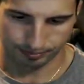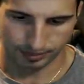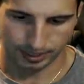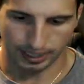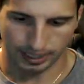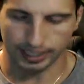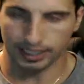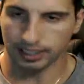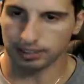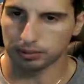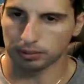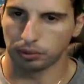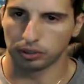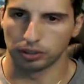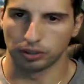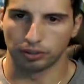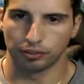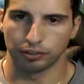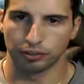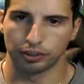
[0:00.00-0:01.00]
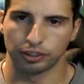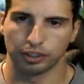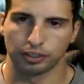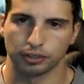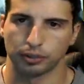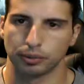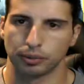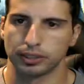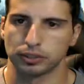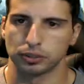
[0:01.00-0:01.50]
I guess we'll go for another
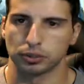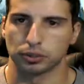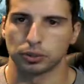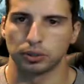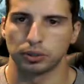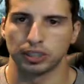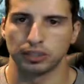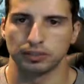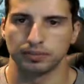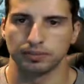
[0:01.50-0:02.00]
Renzokuken.